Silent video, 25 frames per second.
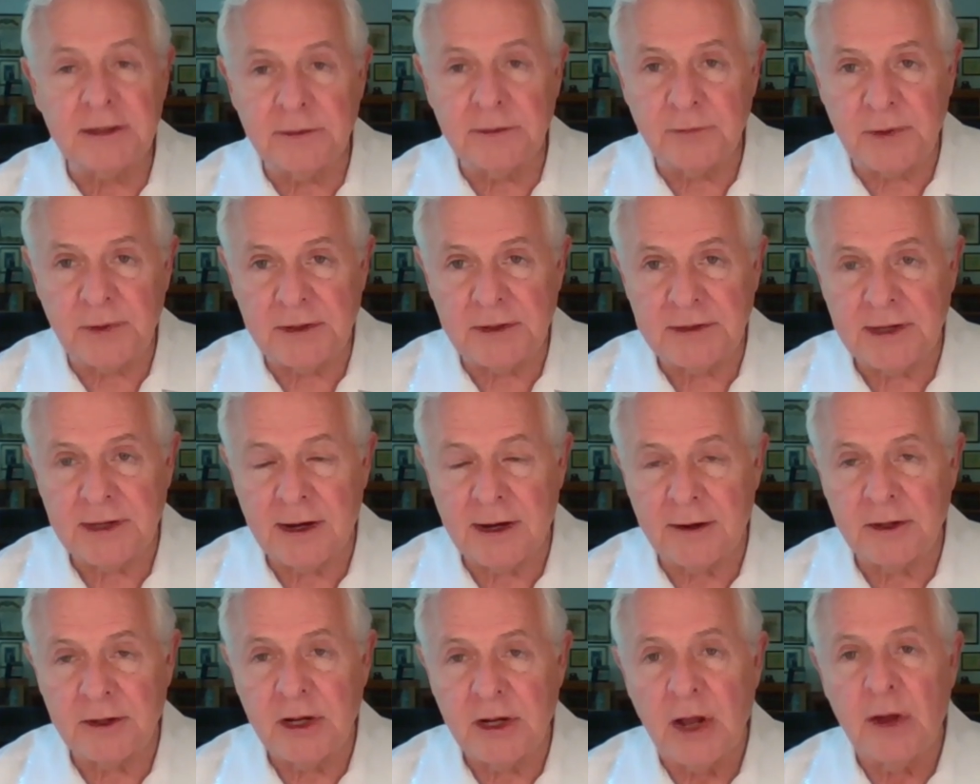
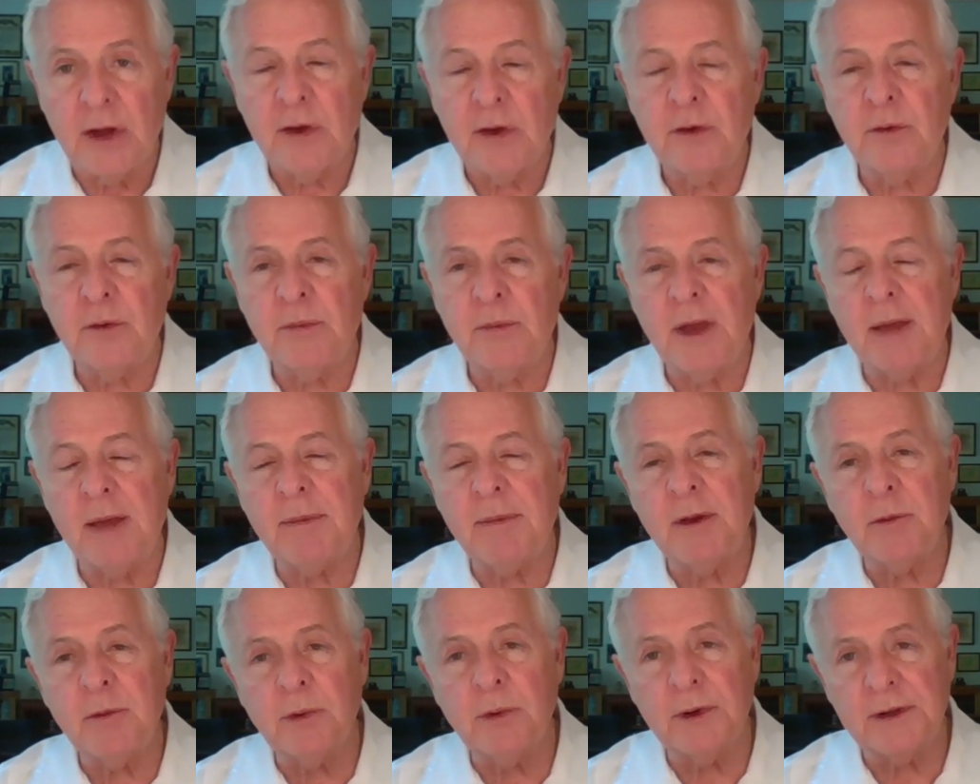retired, who may
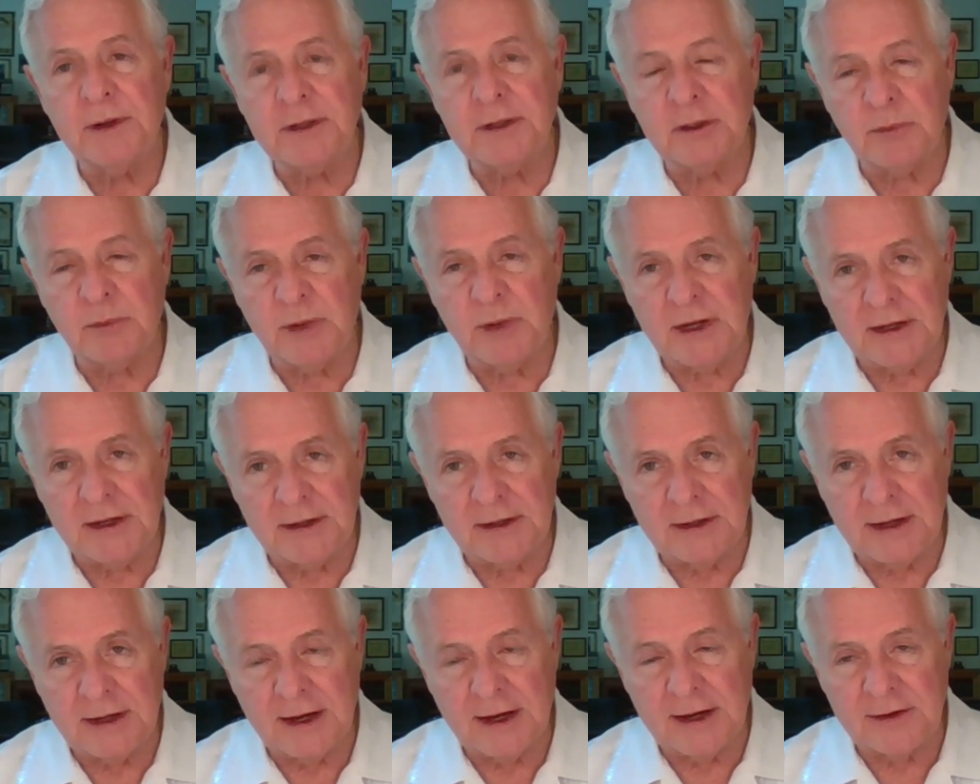be willing to be
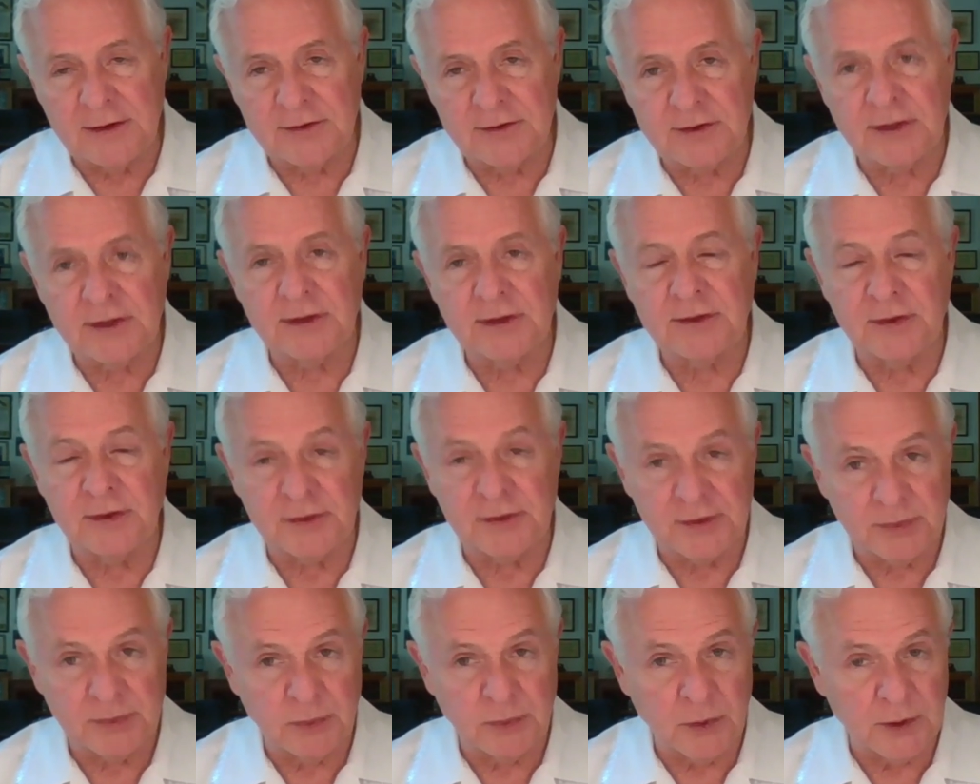engaged to
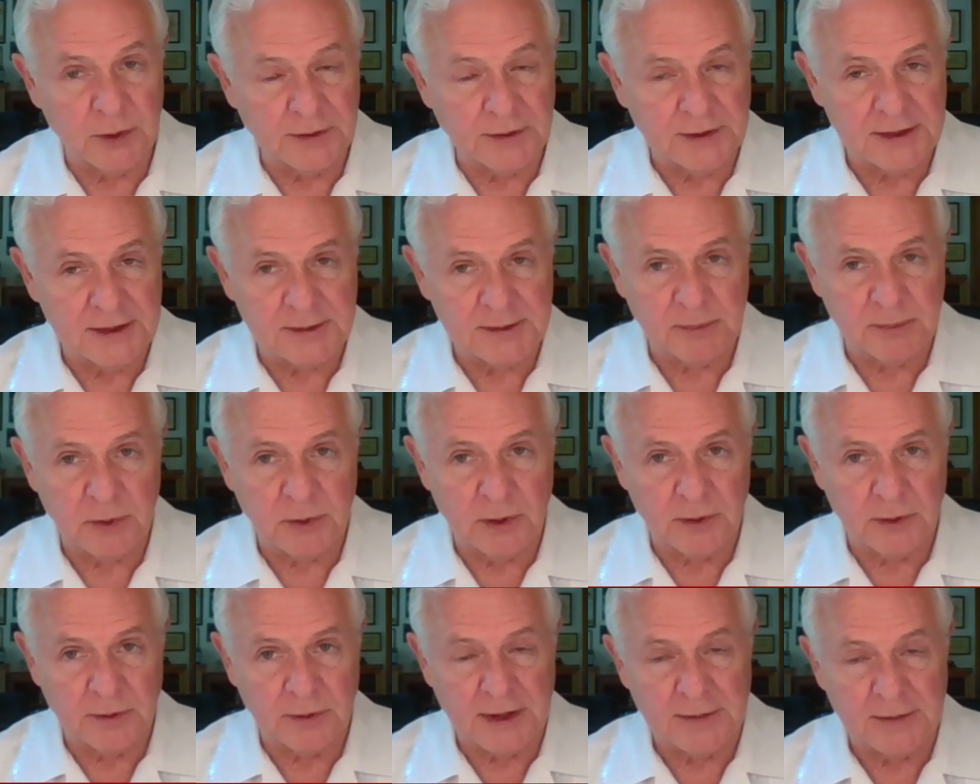support these
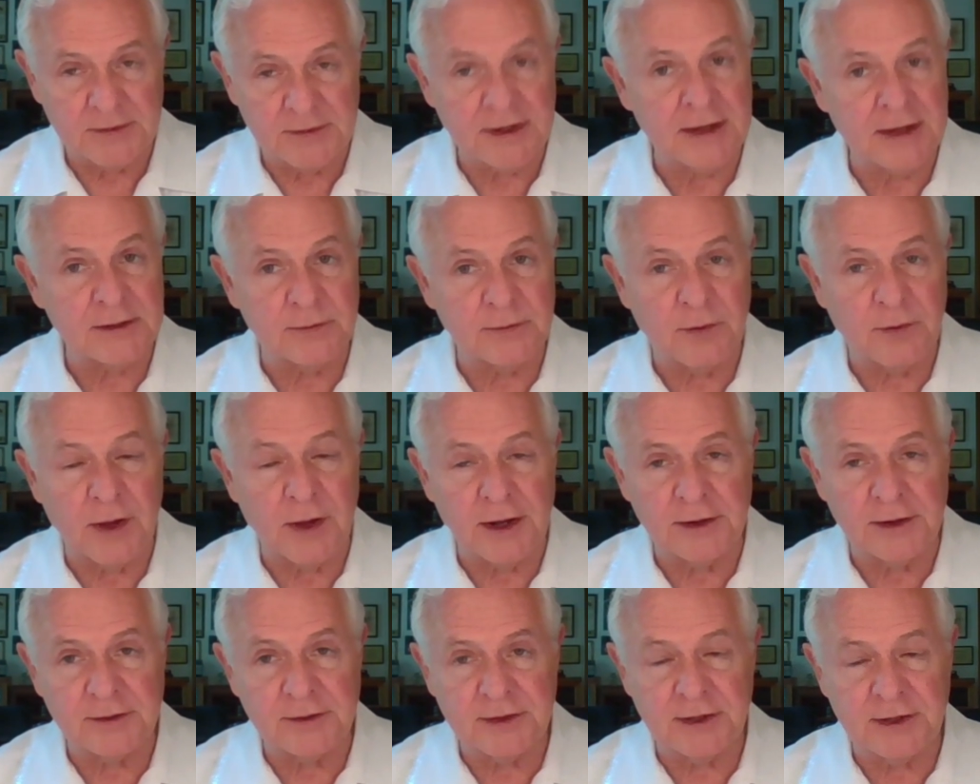programs as
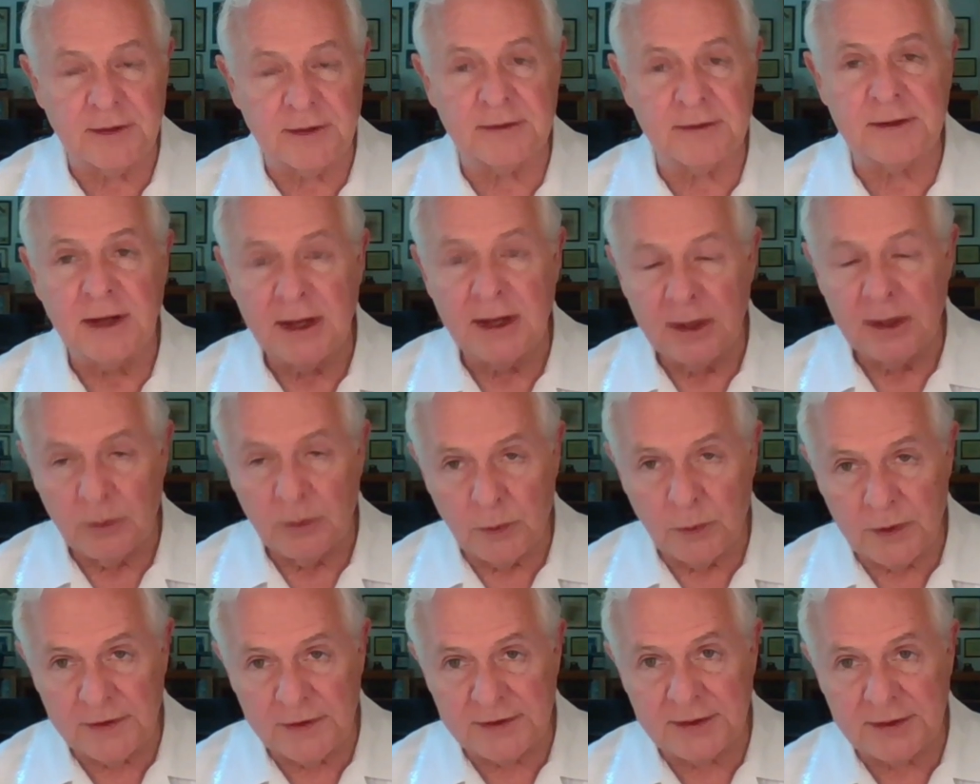volunteers
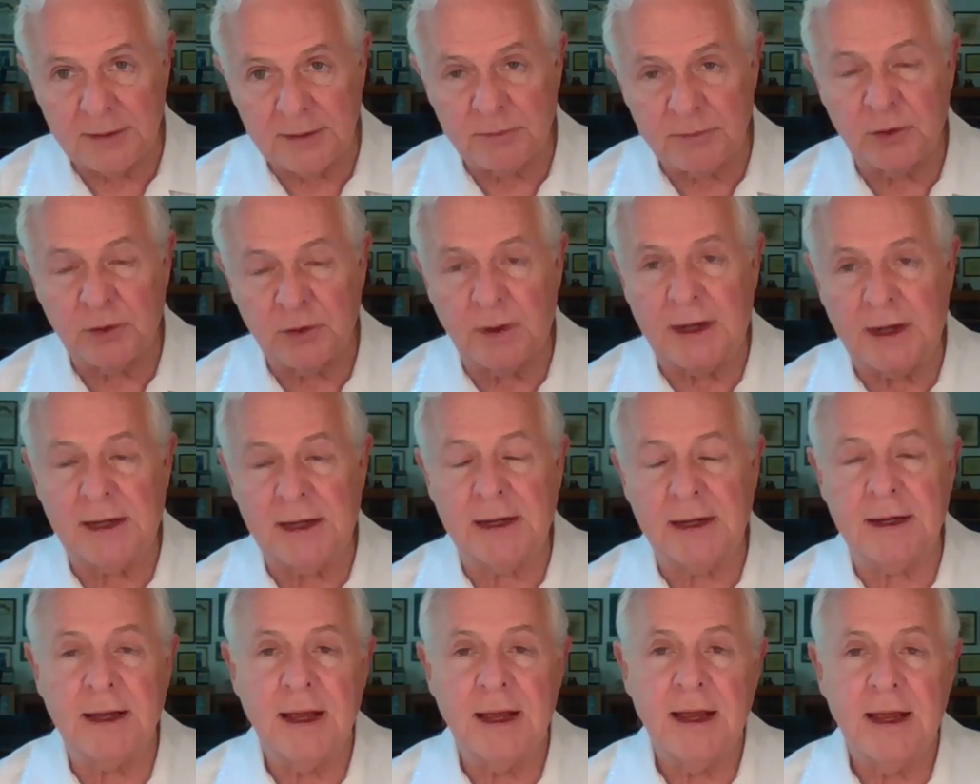with some
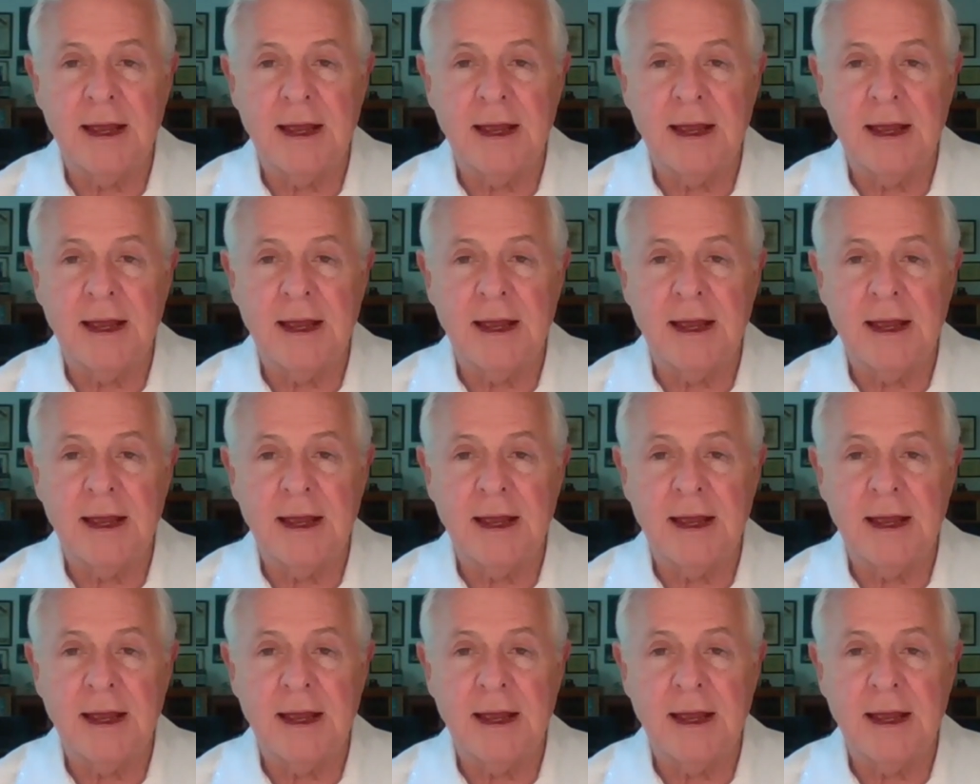training.